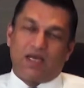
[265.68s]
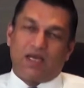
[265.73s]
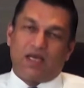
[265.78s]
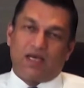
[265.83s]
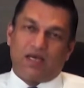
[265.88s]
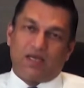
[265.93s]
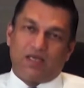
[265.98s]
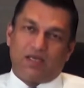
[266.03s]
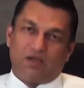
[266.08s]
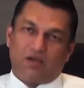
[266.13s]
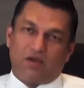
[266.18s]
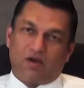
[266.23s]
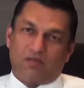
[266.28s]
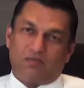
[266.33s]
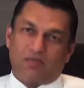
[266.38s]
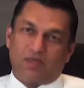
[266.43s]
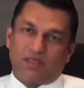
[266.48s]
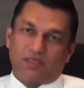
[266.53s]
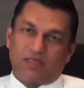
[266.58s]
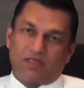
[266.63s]
uh,
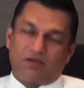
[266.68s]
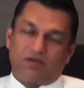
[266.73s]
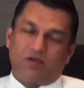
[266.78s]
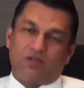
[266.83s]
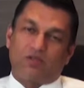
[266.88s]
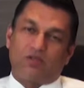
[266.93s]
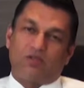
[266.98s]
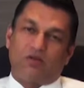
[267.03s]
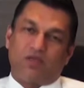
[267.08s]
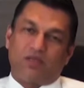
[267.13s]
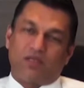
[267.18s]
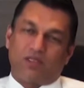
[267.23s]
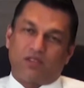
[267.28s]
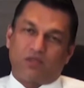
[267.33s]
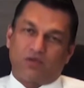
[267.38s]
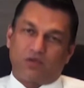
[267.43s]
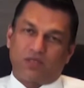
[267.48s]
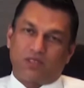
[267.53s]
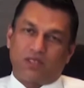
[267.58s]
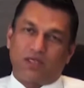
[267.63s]
e-commerce and also on the
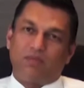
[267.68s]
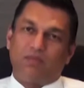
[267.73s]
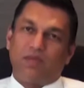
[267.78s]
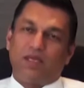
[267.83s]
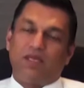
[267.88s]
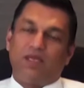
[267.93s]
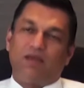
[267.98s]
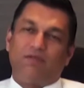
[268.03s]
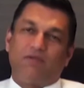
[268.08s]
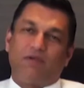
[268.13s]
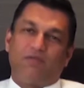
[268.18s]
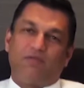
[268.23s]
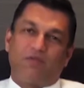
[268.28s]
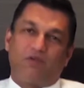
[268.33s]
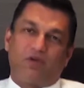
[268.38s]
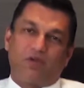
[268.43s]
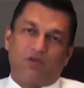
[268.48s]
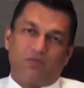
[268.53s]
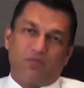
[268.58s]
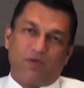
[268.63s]
social media we
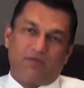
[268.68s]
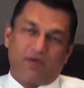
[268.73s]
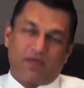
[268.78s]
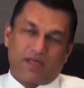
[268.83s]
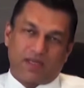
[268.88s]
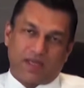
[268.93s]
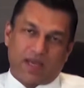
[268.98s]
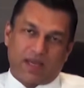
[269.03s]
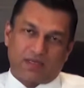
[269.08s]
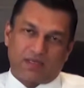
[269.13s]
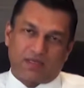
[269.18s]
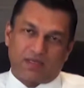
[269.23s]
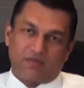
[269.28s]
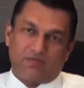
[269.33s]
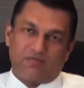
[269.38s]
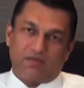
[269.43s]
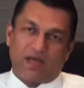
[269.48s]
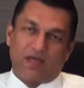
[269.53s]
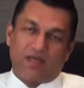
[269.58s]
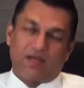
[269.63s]
want to be very
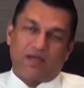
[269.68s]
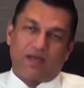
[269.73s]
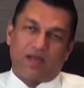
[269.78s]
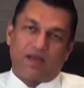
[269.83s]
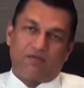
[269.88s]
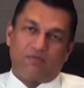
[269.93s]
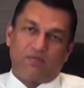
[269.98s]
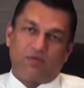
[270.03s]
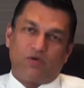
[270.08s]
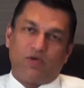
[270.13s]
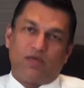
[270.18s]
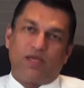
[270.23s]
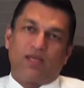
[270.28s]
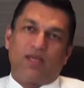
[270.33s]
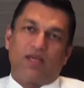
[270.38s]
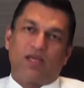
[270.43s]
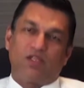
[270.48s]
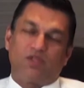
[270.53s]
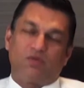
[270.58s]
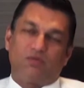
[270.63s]
active and have more
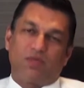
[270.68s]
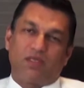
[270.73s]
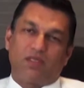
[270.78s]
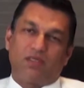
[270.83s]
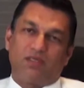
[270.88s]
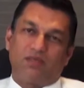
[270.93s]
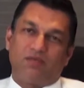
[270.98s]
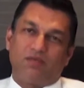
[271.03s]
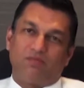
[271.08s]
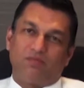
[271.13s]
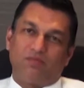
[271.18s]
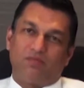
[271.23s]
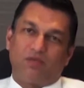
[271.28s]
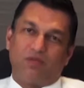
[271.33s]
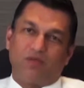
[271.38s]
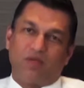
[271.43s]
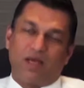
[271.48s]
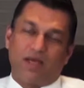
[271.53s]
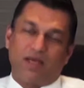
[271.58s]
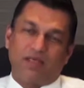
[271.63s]
engagement,
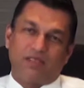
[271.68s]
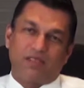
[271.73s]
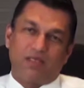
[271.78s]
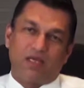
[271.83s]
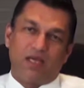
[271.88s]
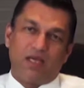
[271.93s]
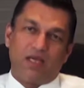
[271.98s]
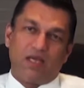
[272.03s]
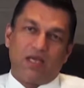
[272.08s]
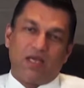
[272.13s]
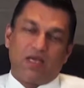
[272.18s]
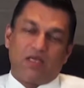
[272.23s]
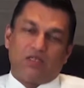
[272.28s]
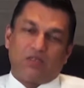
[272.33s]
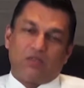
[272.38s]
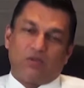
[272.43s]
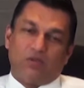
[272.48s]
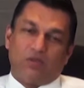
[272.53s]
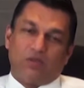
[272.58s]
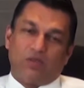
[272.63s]
more likes.
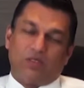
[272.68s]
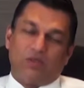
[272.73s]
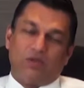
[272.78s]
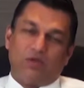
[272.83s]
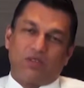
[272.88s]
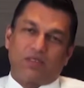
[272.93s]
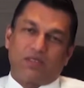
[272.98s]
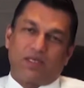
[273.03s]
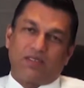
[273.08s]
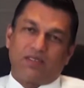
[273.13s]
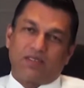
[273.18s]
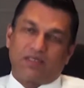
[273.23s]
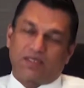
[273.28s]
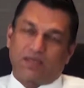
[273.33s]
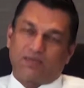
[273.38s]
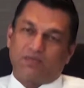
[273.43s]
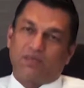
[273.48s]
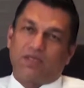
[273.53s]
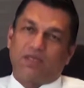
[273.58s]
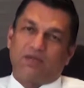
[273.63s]
So uh, those are the
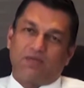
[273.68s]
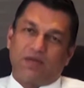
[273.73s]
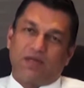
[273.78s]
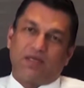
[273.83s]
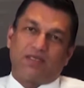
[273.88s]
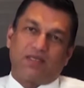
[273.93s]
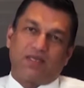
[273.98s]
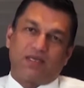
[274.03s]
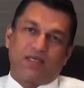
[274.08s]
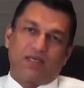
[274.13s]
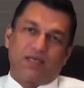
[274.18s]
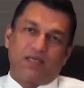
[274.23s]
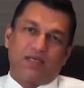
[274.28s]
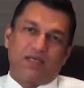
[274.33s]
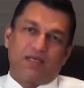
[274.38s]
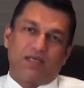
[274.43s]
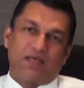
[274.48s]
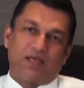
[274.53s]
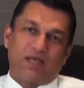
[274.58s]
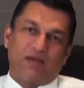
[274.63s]
steps that we are
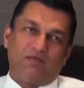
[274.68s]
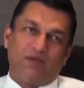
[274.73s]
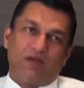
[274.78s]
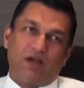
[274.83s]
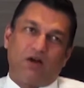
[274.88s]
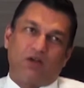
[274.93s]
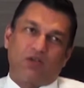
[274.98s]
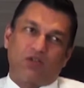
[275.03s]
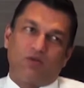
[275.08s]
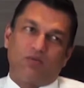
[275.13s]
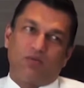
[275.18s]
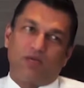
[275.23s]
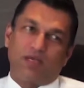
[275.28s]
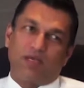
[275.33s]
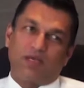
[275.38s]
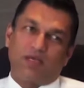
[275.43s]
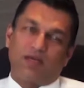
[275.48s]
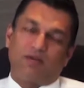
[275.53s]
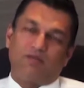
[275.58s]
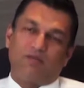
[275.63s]
taking and we are also
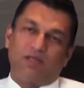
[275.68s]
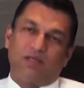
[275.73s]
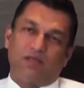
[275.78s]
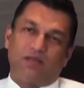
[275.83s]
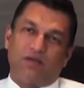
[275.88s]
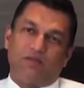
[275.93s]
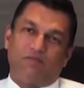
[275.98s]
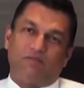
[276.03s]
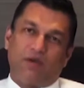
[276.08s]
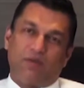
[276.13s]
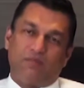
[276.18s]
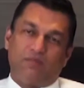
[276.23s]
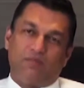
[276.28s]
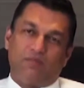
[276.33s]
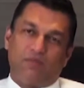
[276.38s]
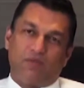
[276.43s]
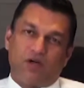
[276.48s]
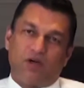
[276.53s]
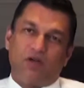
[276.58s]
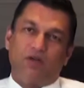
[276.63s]
making our web
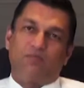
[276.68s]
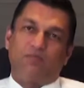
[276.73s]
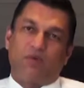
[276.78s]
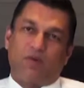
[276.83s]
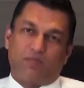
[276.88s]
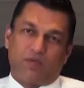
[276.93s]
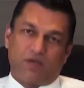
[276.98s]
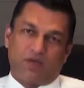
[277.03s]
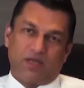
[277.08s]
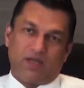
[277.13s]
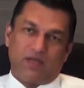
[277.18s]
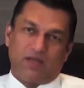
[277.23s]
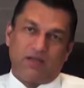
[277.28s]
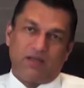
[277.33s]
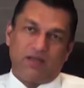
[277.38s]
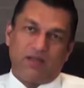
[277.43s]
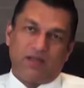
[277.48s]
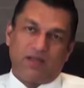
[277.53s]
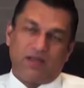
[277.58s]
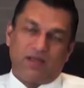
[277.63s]
mall popular,
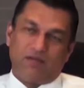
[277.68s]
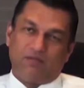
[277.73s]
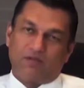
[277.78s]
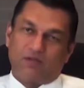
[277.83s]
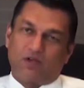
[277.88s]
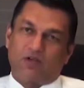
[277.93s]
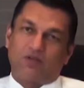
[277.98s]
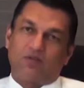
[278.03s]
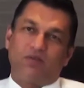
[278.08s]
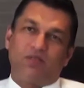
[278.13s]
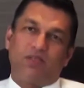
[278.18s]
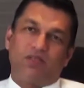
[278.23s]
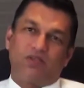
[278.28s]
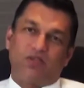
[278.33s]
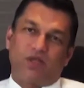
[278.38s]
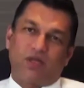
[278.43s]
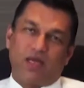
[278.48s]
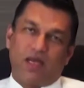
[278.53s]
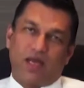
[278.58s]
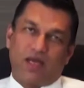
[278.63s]
even not only in
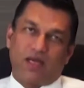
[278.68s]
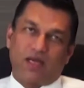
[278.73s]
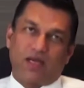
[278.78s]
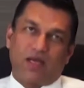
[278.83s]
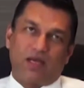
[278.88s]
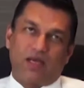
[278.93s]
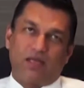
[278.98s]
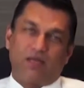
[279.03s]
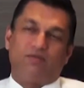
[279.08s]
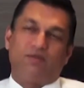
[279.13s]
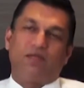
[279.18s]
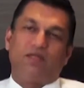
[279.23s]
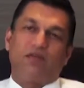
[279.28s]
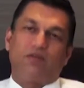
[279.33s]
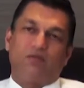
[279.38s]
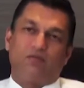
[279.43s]
Sri Lanka, even in